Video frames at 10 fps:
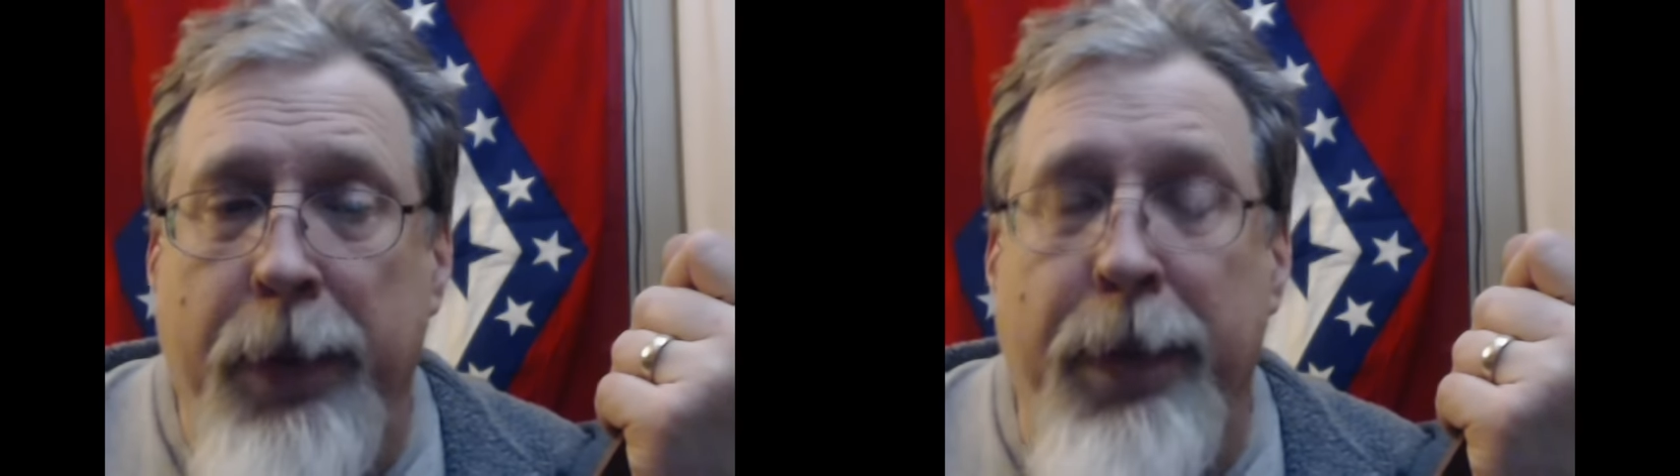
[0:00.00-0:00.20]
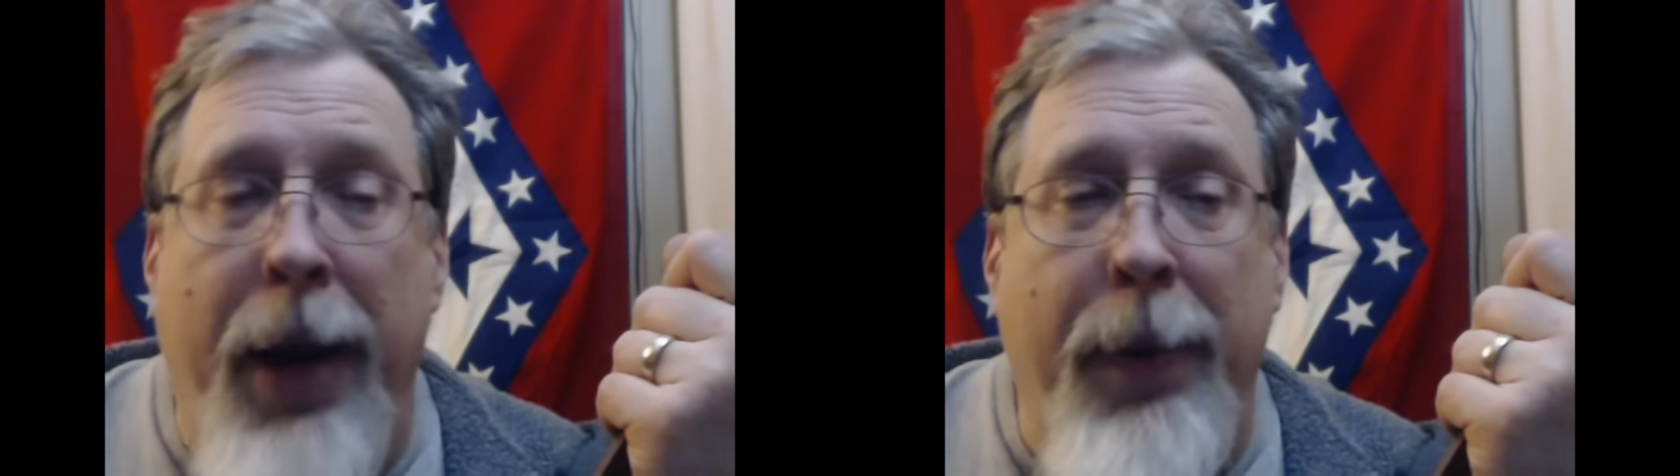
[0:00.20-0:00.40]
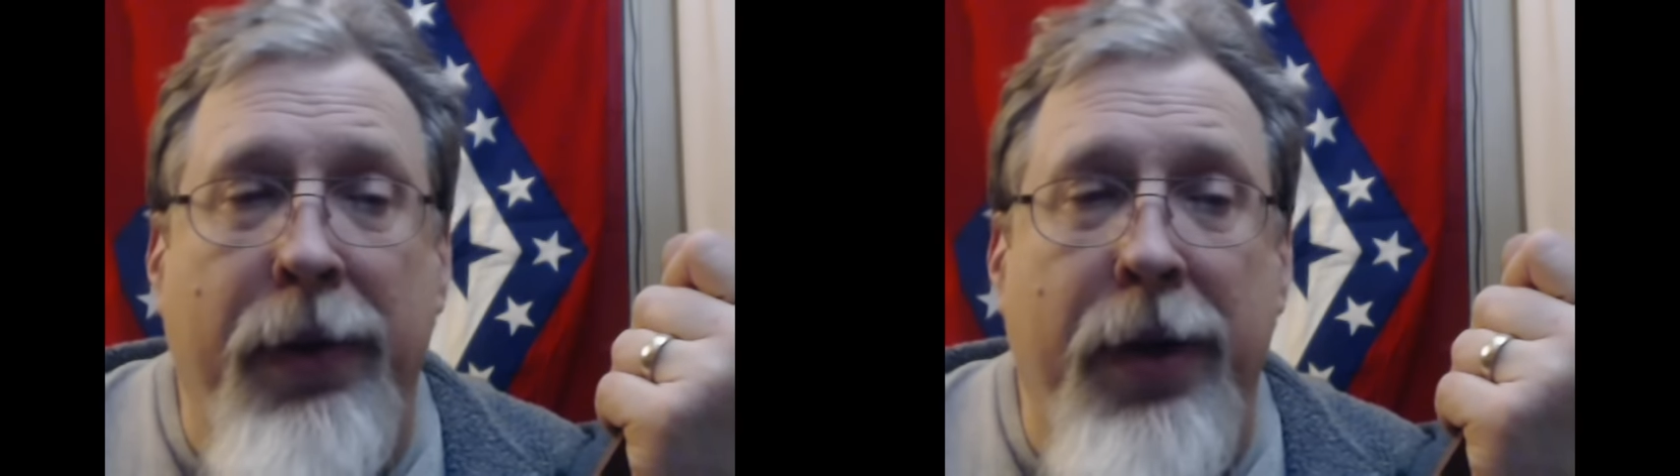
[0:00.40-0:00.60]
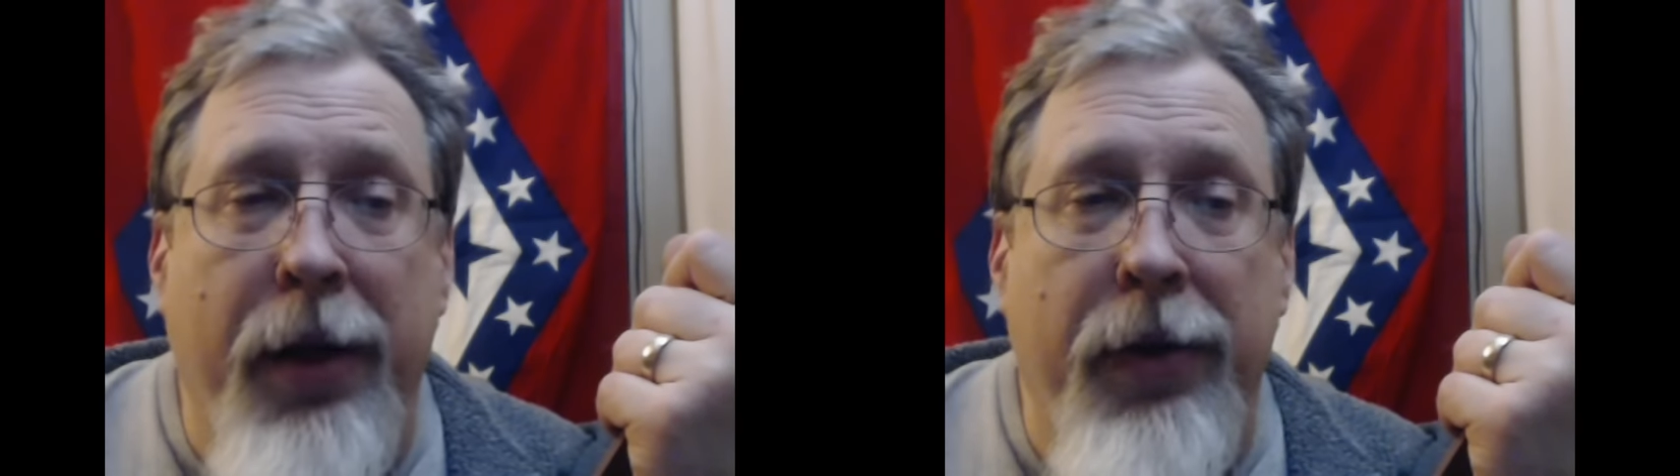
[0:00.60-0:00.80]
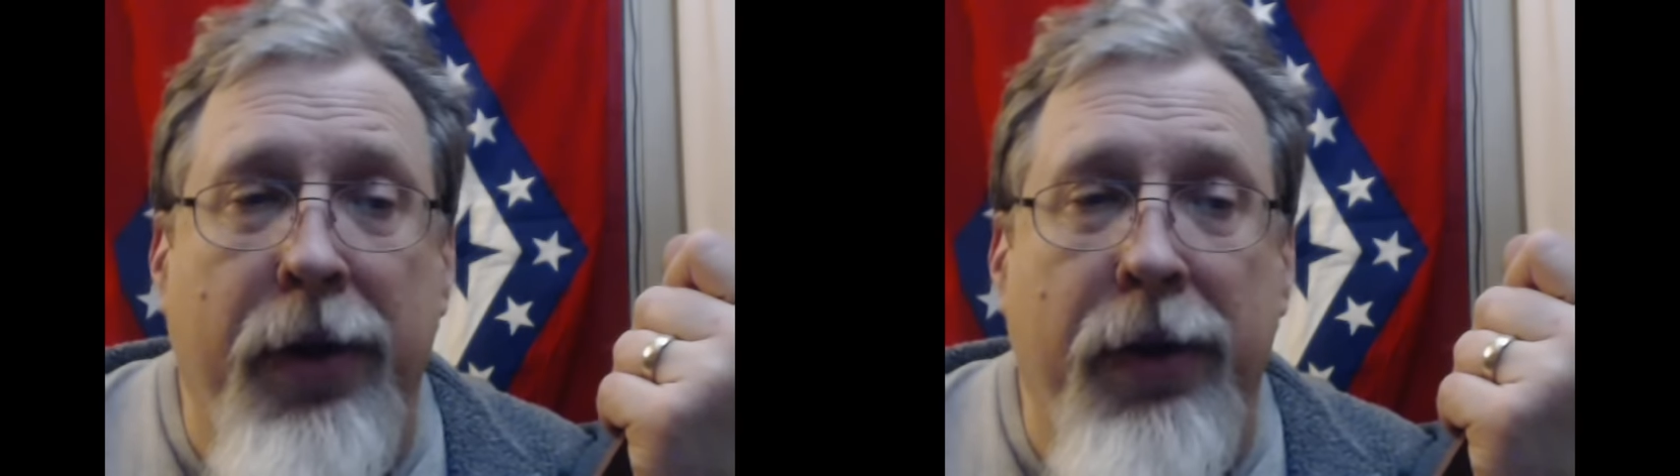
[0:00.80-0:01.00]
The Bible
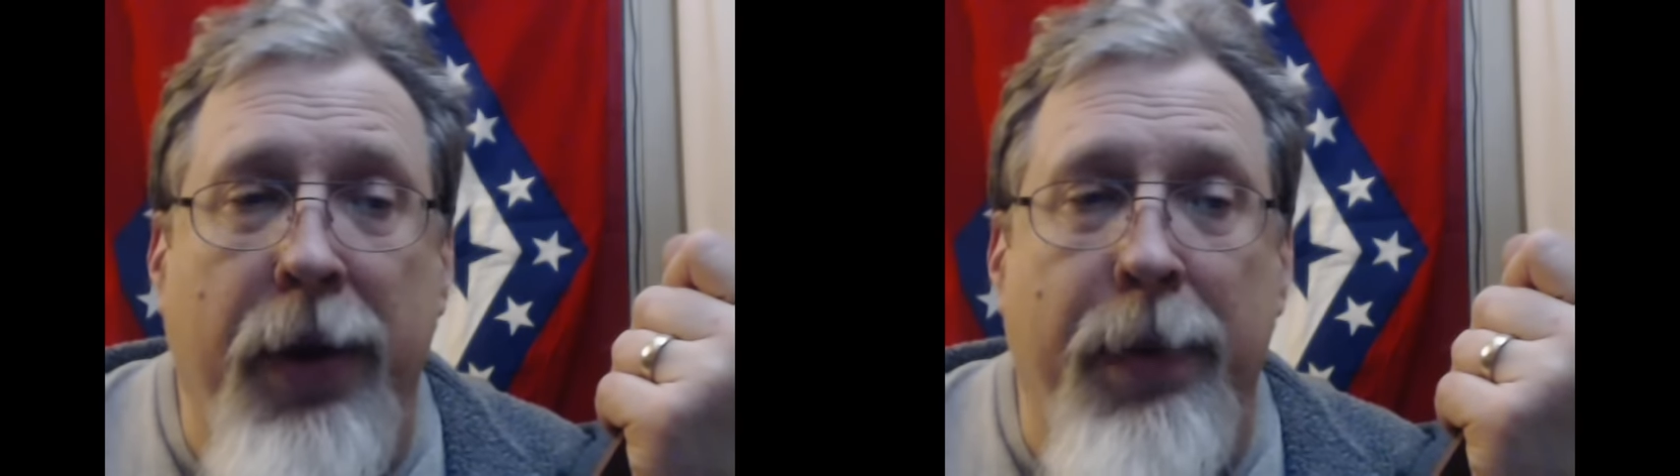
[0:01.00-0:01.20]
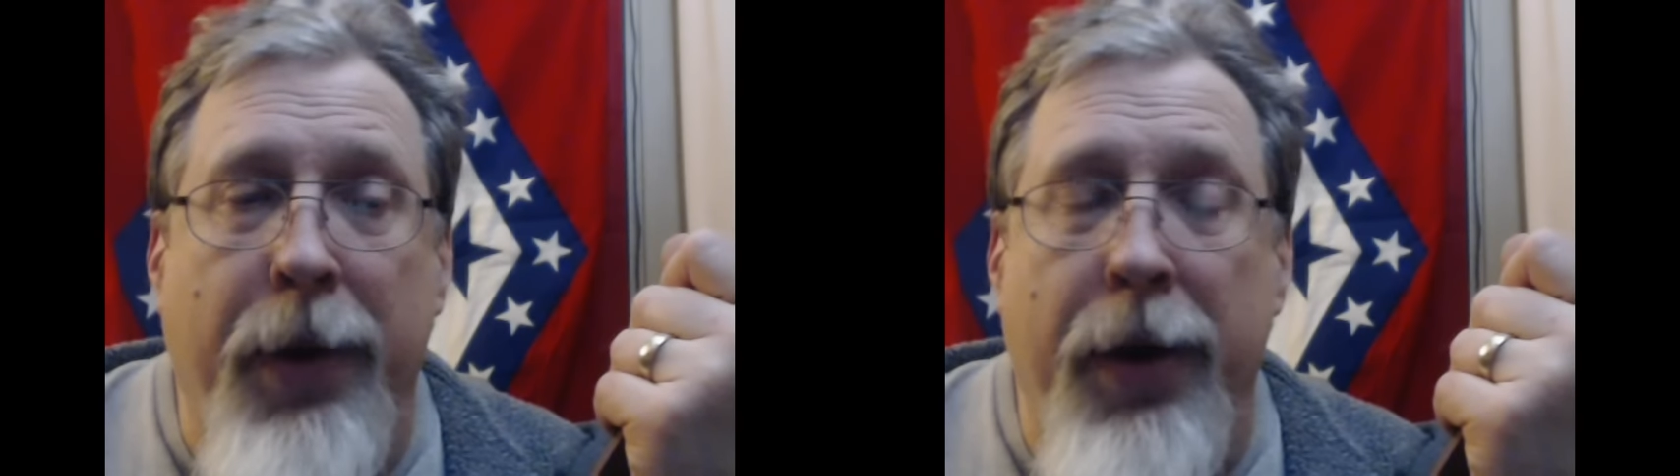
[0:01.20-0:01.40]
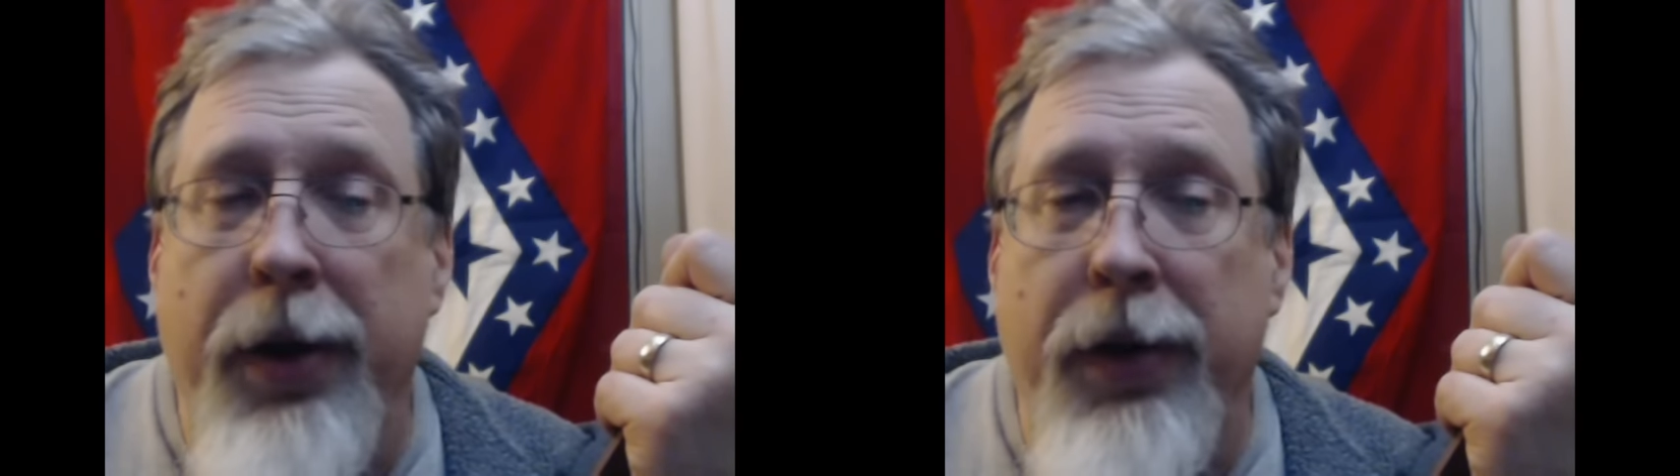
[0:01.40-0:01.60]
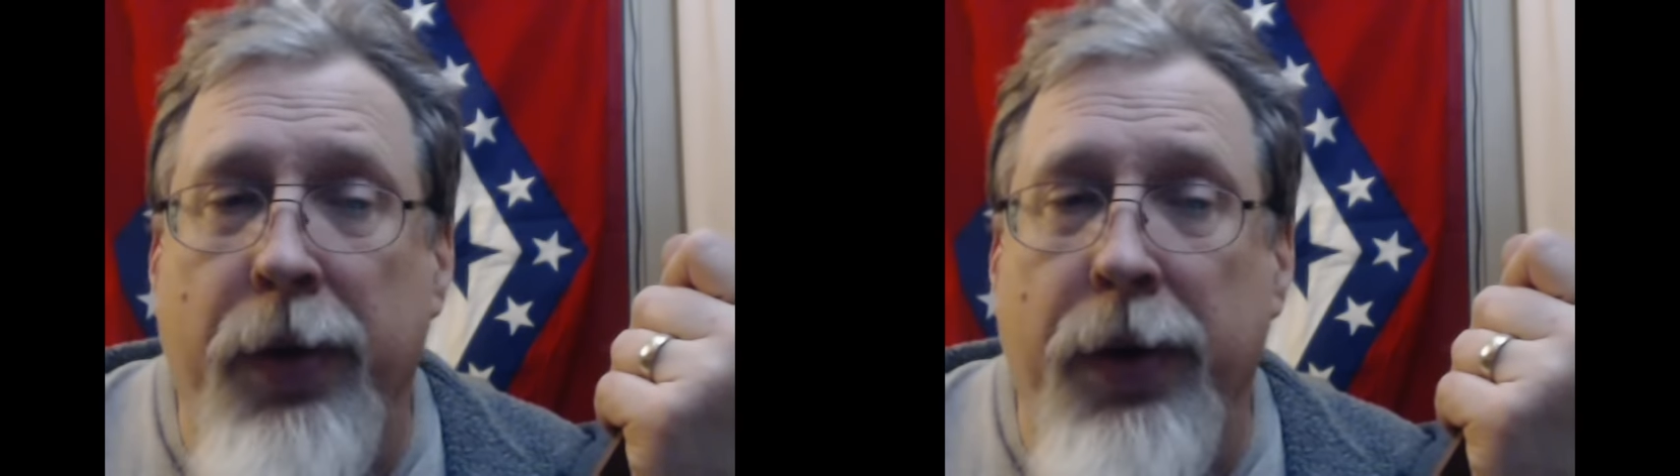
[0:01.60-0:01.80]
tells us that murder is